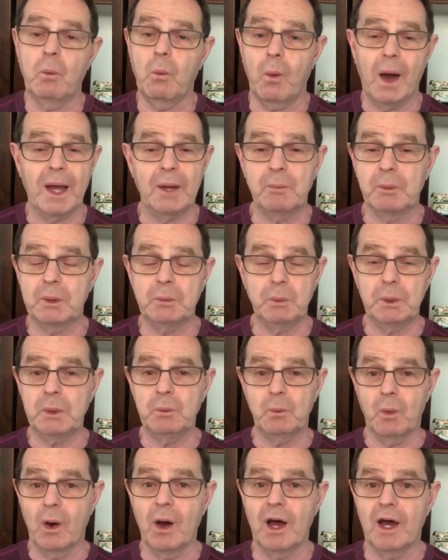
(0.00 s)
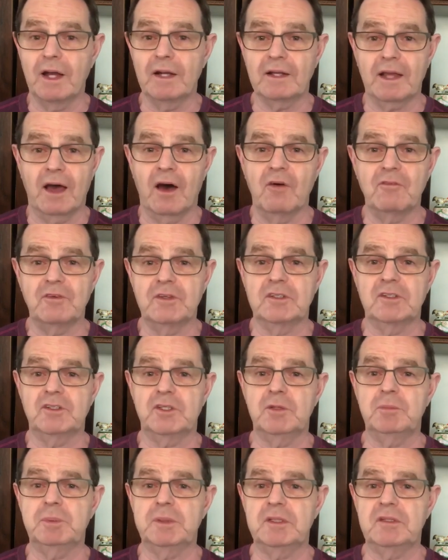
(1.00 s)
why would we want Alpha
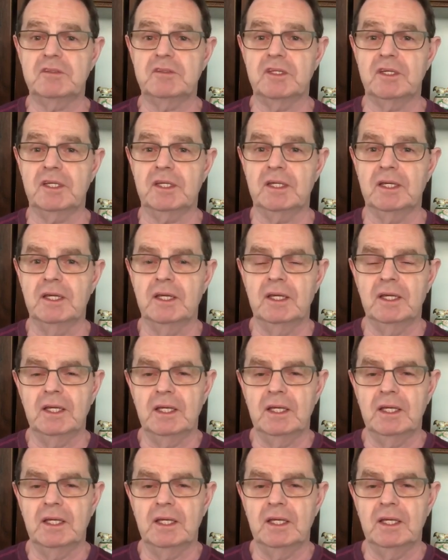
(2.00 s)
GPC?